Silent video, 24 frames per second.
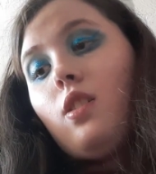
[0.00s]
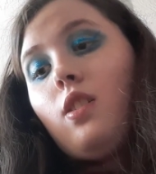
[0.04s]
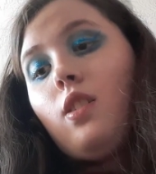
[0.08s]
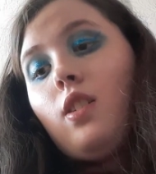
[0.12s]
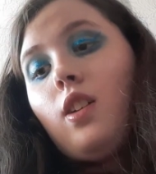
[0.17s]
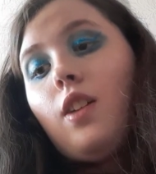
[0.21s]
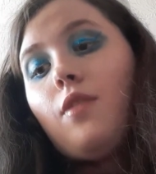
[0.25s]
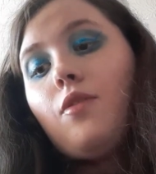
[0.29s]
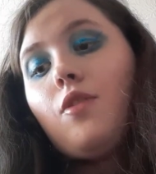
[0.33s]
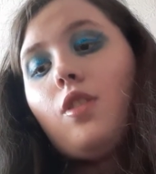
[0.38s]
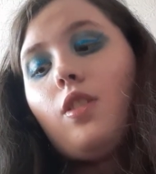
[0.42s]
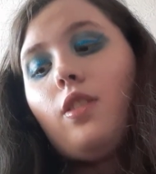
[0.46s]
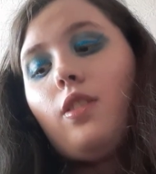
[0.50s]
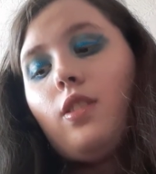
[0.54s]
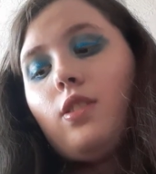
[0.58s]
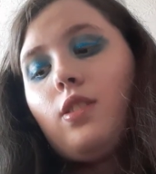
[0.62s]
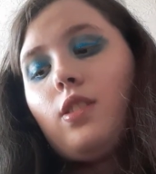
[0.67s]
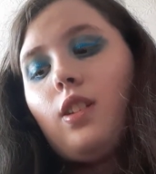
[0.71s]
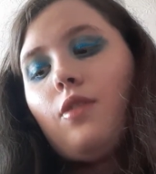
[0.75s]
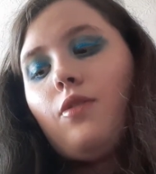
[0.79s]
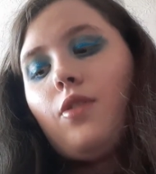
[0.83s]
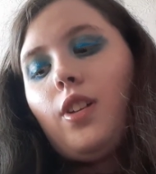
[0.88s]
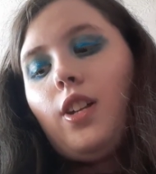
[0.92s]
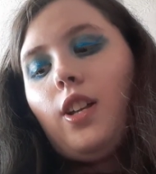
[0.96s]
I've got other
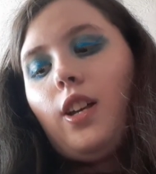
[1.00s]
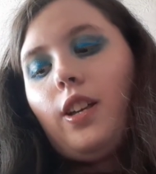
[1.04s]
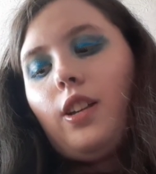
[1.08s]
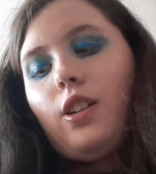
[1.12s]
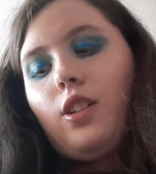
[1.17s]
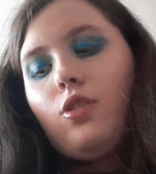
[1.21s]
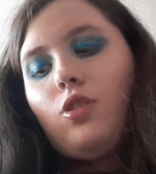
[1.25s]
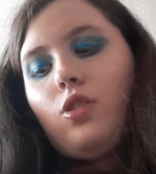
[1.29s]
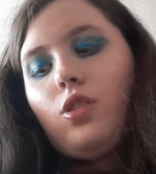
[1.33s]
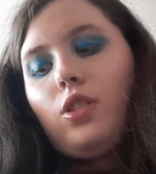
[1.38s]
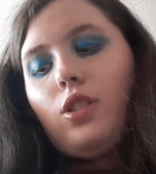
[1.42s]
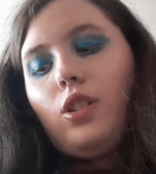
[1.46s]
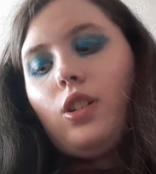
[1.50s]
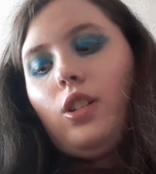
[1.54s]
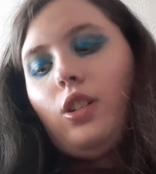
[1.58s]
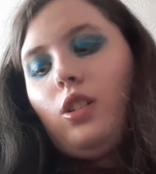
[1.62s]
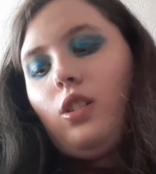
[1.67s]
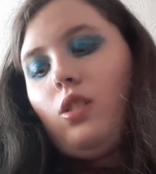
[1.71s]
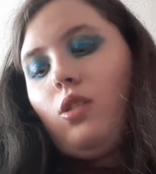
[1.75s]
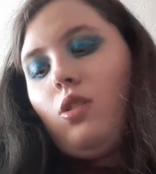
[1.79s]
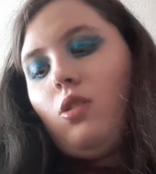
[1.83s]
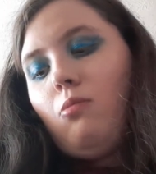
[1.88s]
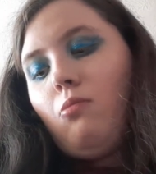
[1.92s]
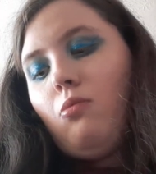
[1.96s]
stuff I like, I just need a
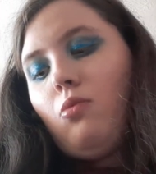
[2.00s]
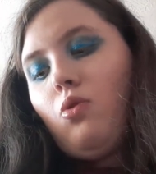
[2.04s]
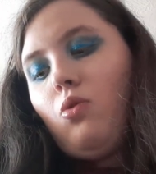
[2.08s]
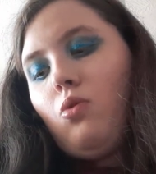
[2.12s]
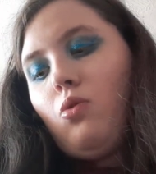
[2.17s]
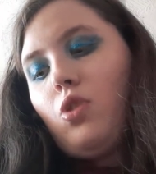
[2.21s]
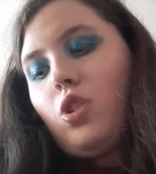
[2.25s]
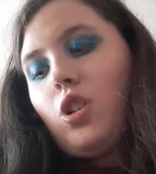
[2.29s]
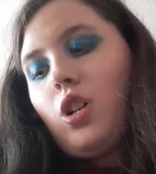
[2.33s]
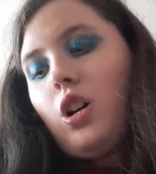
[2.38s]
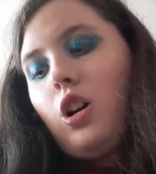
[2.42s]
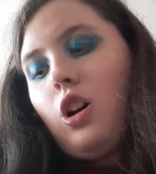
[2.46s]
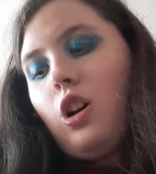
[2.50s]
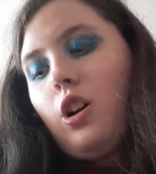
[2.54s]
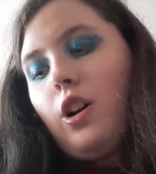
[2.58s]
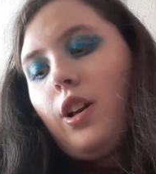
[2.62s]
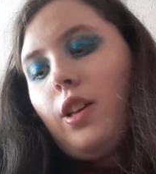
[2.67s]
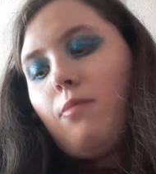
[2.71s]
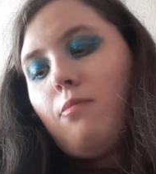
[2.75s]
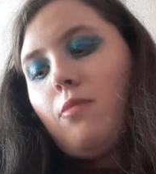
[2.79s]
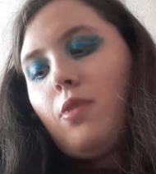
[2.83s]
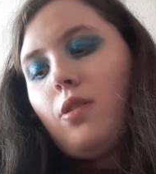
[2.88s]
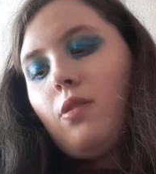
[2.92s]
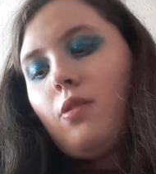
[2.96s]
lot more
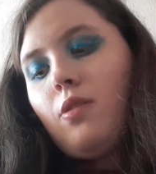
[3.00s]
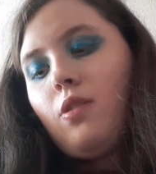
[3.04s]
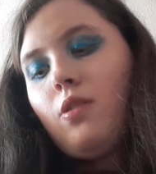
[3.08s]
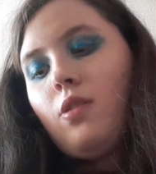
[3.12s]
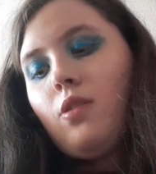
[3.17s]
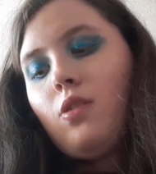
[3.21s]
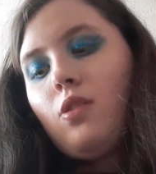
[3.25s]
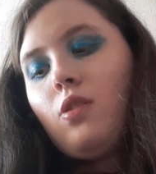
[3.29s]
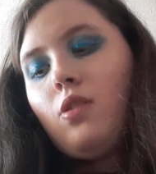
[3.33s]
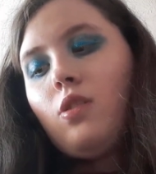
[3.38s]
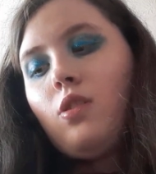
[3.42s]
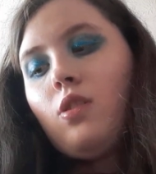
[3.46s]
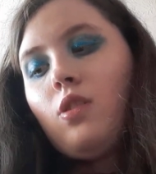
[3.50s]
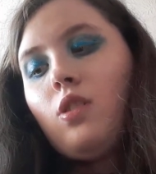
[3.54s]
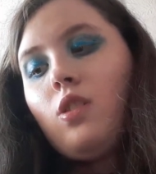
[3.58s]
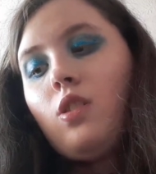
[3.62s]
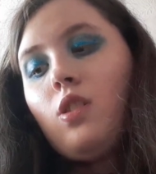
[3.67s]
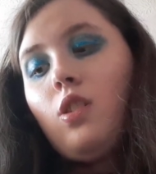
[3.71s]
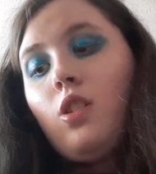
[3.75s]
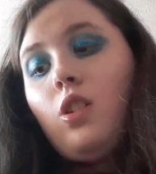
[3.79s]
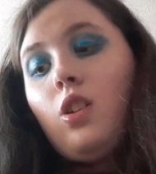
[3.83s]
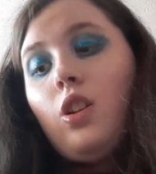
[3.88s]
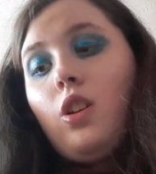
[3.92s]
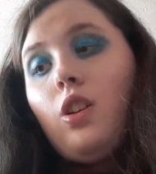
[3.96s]
time.
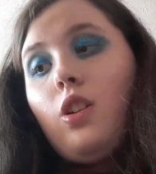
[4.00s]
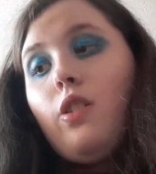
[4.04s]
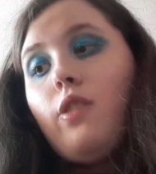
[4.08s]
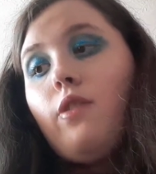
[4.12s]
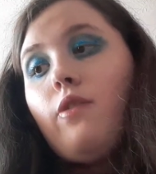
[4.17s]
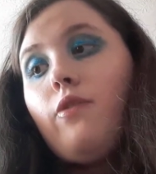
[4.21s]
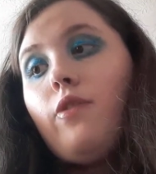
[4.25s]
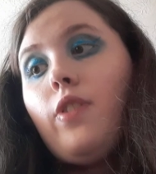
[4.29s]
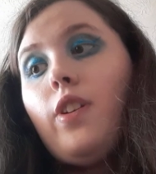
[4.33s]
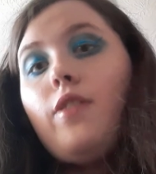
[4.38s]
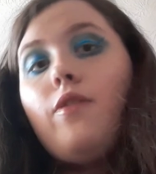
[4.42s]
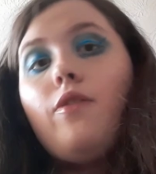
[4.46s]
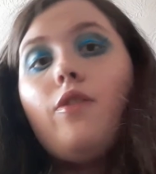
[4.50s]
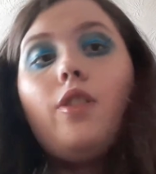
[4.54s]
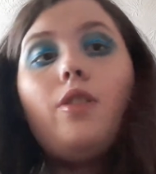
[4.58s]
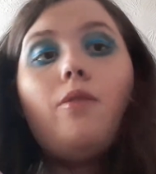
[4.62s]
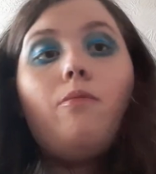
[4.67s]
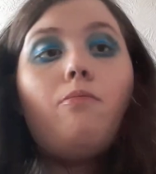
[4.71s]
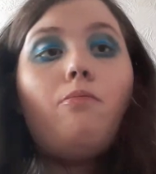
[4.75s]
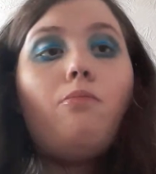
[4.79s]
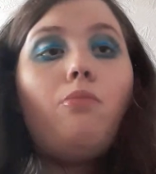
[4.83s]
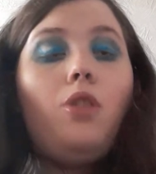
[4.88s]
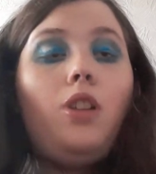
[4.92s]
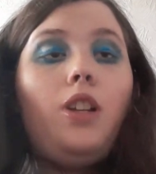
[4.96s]

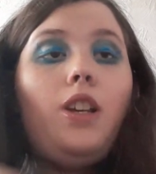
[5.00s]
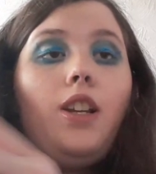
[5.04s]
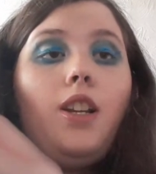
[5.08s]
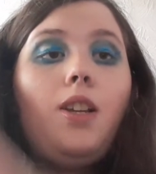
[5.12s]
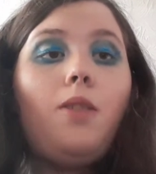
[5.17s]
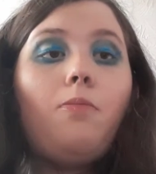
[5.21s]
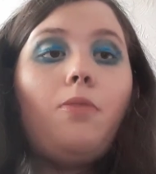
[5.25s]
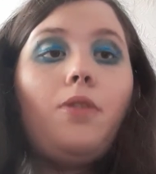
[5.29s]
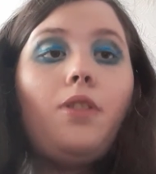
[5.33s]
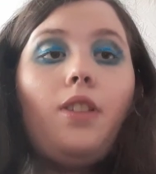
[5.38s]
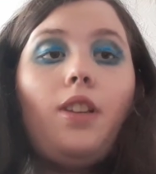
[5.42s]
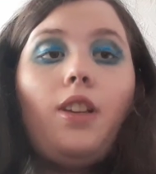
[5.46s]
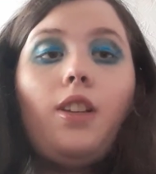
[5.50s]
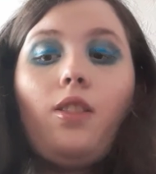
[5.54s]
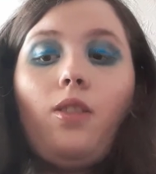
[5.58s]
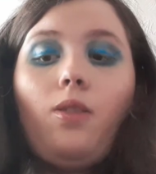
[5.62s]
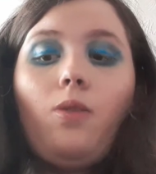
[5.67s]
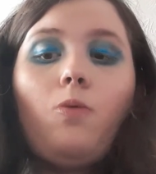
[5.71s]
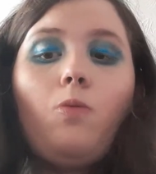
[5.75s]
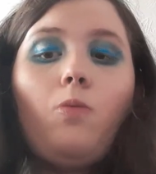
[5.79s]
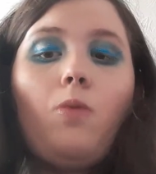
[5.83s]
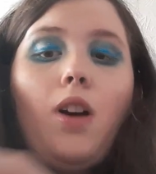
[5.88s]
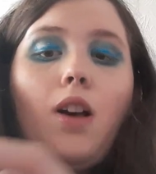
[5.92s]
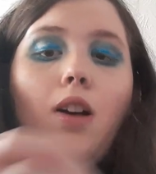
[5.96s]
Favourite full-lit lipstick
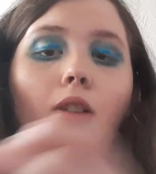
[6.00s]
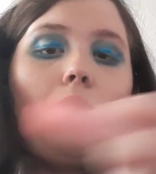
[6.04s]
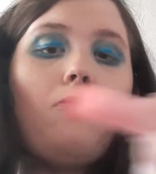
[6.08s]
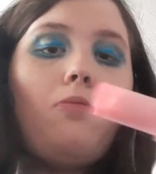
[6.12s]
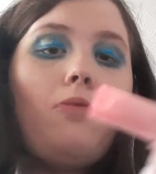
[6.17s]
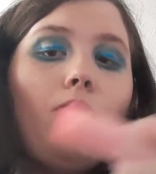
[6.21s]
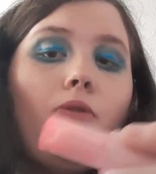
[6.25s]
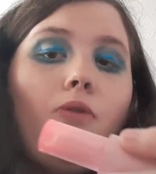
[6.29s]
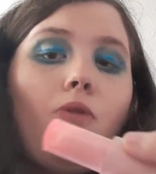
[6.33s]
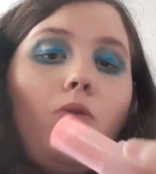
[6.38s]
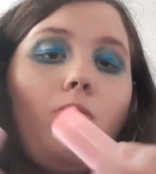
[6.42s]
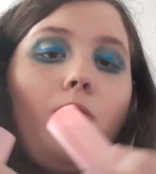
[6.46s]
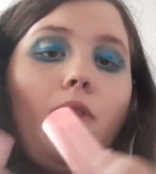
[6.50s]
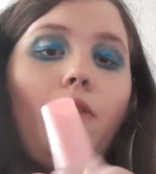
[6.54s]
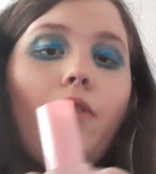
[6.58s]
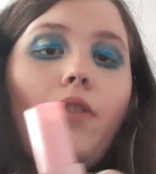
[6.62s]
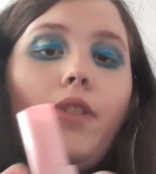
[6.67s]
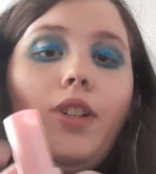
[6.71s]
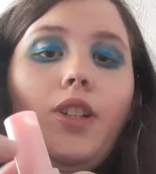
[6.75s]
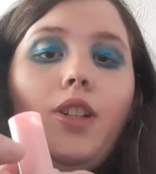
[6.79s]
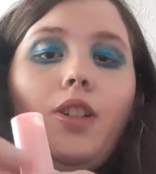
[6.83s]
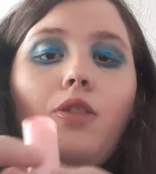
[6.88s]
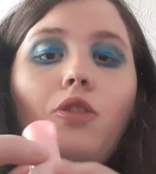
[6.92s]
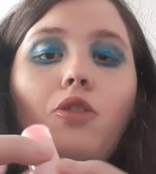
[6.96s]
as well, before we
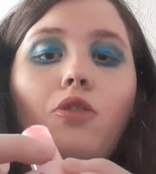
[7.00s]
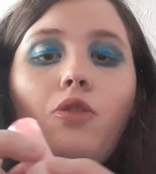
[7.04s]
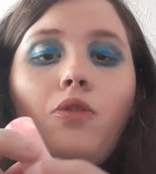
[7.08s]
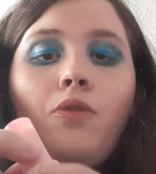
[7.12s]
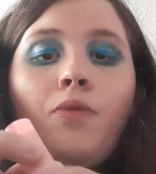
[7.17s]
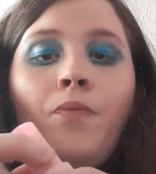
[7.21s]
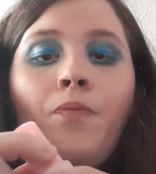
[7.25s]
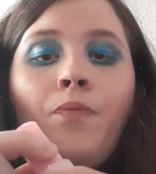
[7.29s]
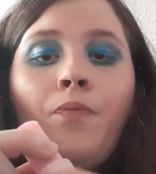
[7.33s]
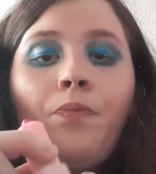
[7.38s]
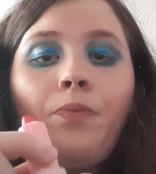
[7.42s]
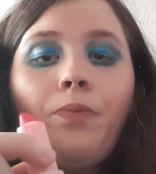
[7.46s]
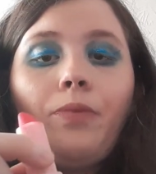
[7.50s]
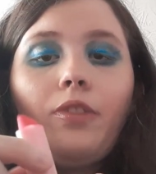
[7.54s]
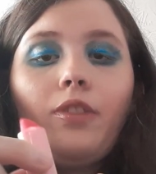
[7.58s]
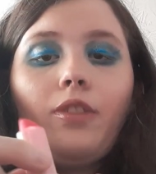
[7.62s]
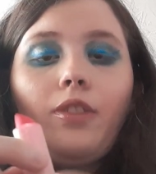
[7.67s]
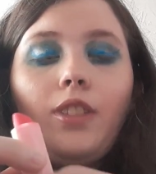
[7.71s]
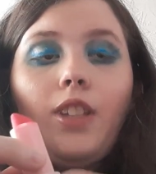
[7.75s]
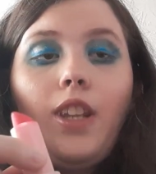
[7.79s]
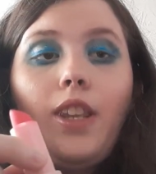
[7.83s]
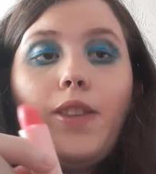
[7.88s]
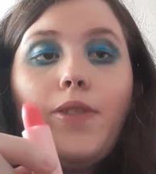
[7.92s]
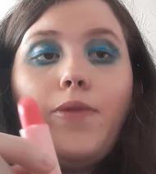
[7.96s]
finish
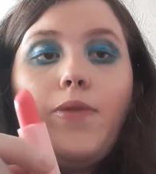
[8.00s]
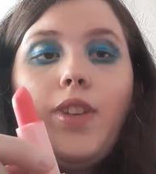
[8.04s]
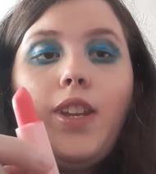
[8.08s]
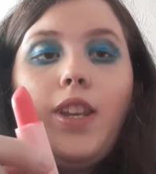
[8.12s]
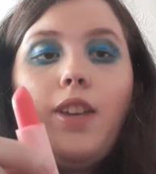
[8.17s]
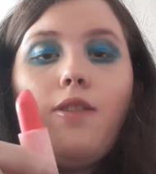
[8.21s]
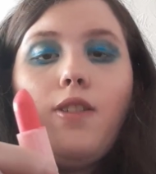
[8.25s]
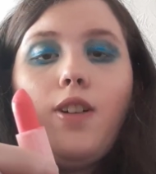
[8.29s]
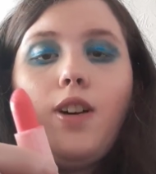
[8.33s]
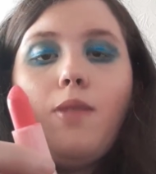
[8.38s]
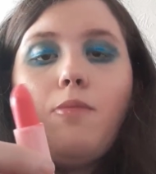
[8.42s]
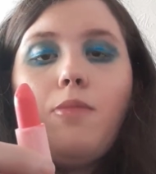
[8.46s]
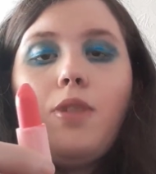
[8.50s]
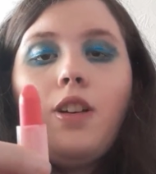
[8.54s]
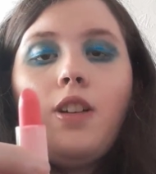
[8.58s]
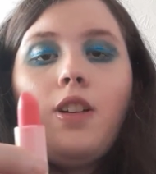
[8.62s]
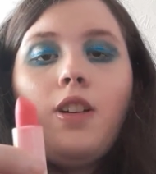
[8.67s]
this video up,